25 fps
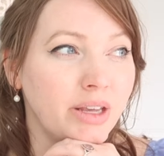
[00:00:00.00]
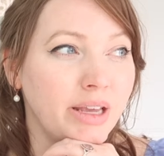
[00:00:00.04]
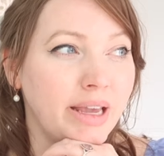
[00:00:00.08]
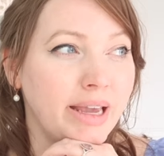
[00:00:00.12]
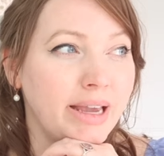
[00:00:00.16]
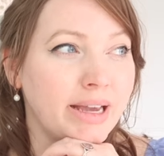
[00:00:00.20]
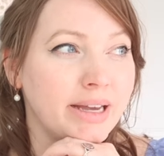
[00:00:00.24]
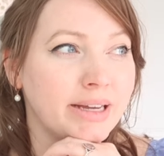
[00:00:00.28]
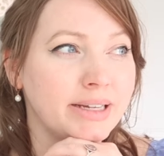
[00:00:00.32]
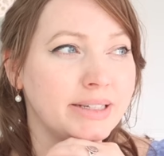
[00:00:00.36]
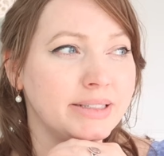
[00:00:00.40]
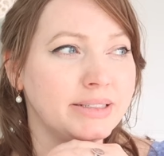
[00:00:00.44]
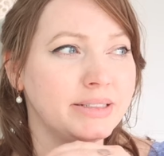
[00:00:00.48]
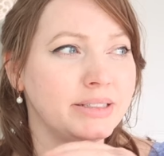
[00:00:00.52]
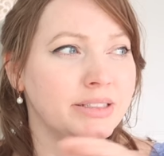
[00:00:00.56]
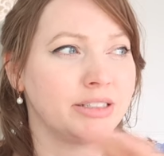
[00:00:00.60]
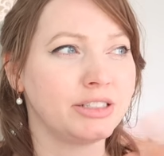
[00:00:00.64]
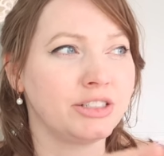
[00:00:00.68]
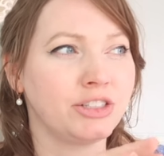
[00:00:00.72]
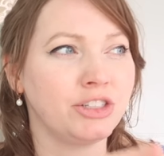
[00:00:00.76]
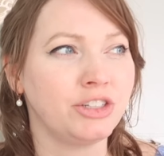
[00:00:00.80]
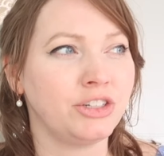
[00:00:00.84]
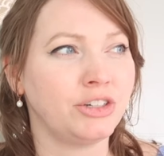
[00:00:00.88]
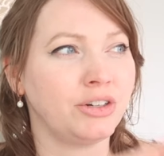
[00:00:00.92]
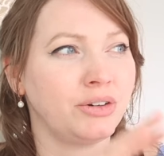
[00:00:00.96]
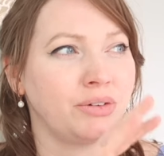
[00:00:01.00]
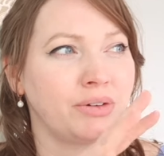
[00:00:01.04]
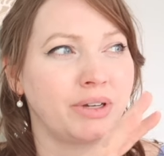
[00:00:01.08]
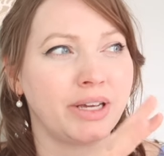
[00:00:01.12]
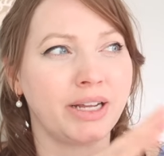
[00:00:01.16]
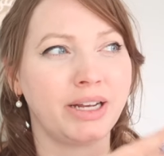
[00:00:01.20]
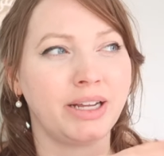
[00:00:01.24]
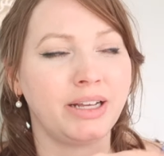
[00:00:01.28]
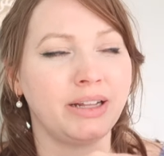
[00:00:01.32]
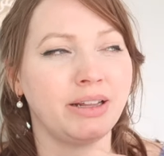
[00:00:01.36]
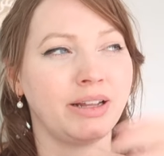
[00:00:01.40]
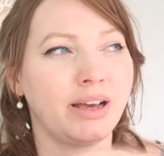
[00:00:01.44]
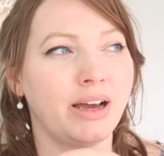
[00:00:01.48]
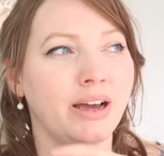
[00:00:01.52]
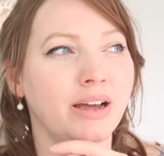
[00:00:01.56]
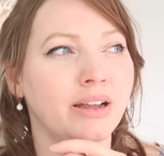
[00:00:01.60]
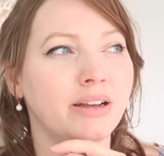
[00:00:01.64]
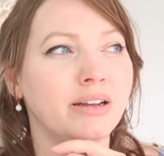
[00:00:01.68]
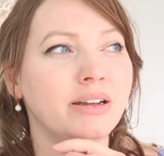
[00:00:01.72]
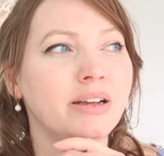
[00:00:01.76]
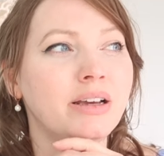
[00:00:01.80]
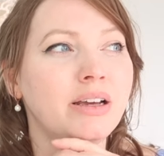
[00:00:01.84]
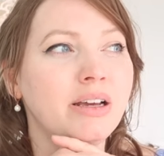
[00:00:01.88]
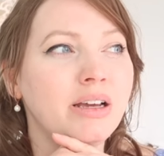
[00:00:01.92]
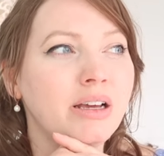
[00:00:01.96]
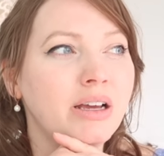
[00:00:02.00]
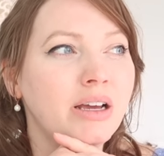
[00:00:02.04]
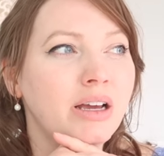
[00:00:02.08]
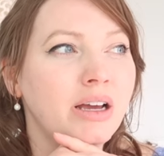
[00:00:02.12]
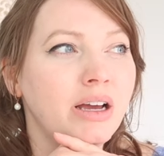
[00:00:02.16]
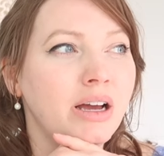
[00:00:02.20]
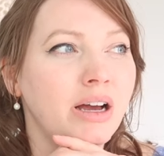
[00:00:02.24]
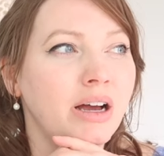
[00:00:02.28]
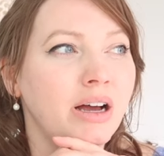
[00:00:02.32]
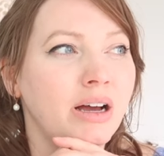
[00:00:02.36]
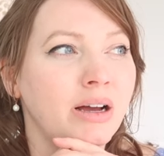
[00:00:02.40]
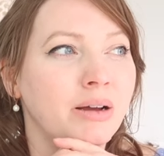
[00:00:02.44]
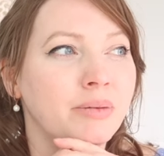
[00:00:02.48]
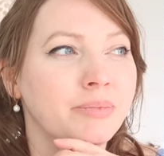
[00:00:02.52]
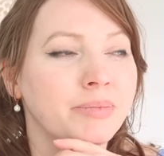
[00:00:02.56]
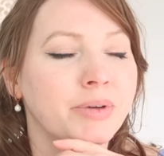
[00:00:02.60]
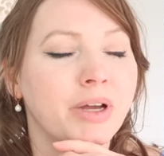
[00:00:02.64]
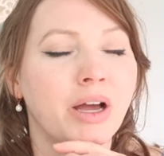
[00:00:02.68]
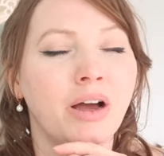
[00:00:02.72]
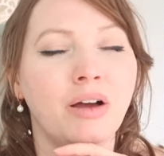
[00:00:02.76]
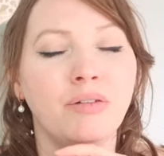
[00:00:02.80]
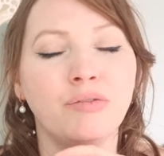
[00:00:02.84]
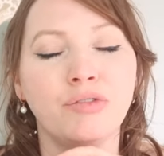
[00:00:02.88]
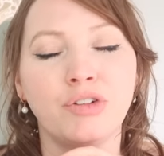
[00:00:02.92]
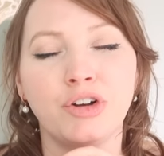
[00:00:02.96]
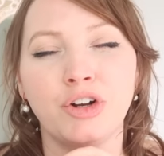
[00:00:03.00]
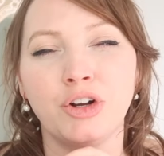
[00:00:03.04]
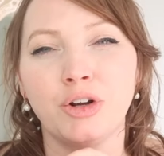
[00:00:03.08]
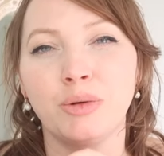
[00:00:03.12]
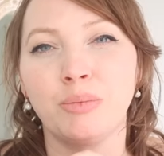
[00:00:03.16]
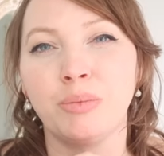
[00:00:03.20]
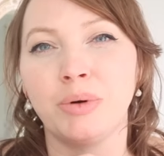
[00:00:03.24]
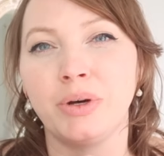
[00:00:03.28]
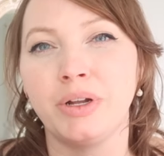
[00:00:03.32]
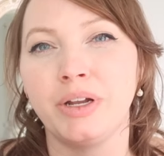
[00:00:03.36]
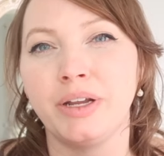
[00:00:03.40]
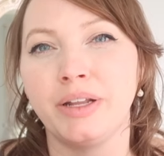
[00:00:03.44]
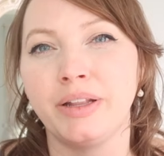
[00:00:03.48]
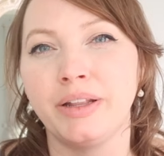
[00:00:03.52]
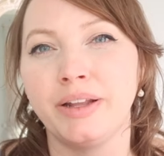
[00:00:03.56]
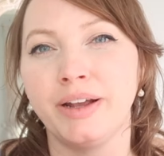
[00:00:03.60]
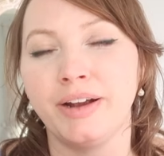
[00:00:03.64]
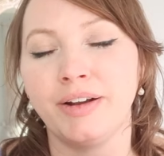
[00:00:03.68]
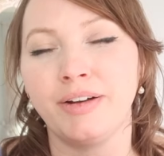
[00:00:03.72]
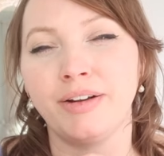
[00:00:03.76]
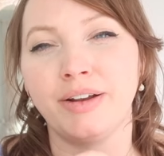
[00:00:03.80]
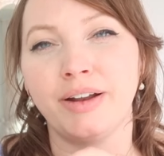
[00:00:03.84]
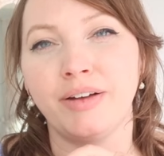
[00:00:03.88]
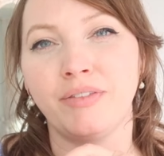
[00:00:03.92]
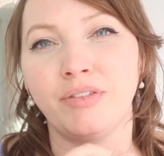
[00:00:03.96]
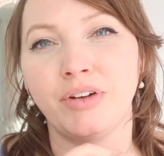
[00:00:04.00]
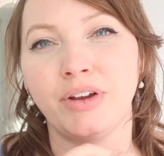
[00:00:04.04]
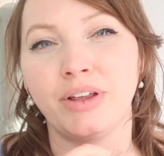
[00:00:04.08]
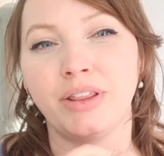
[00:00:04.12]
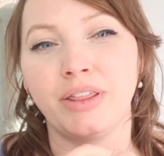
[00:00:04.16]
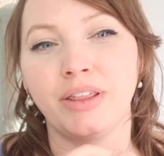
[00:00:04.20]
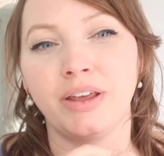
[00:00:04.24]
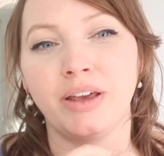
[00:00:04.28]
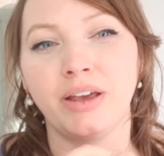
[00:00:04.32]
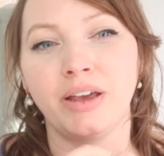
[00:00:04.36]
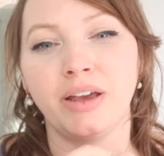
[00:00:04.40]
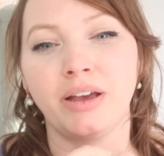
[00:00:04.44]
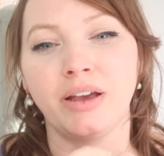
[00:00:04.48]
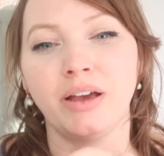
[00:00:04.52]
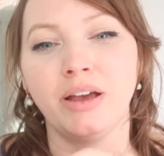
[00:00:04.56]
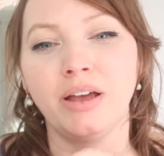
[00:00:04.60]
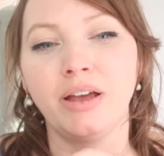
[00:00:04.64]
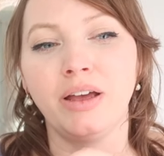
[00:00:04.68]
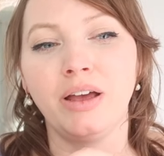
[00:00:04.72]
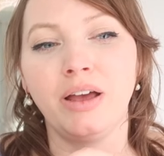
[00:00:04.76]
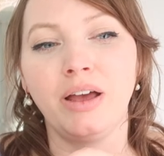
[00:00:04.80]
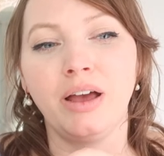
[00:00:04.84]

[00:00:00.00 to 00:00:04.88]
and, you know, getting that um, comforter put in there and everything.